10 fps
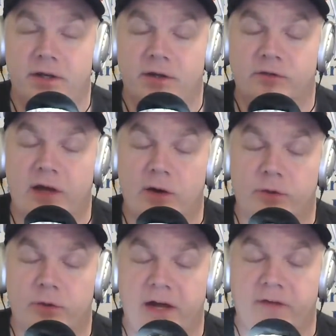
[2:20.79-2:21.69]

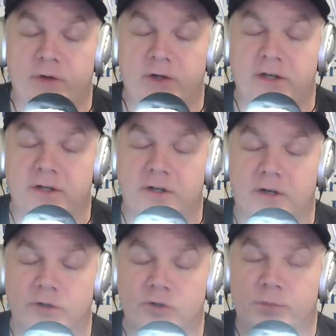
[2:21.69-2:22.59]
South African
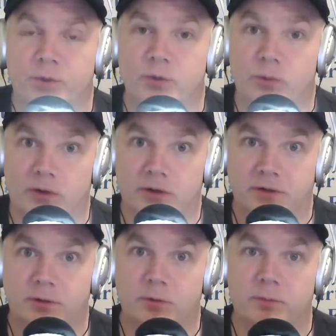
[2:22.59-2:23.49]

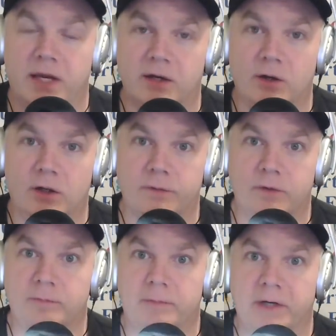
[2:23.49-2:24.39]
entrepreneur who made all of
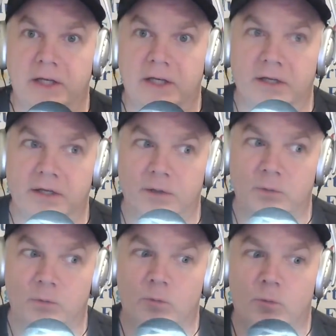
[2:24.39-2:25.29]
his money
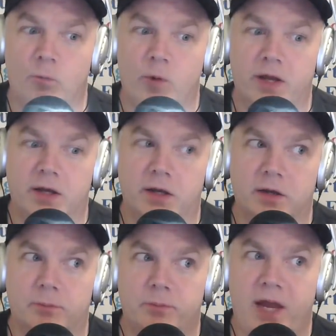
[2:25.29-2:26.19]

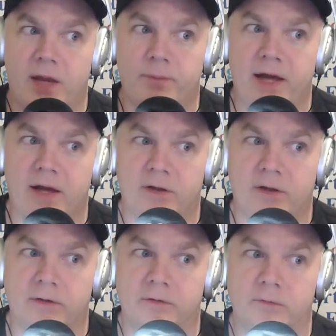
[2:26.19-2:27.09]
when
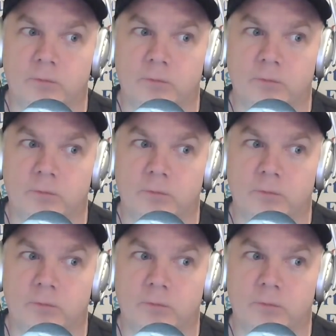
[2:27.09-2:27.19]
PayPal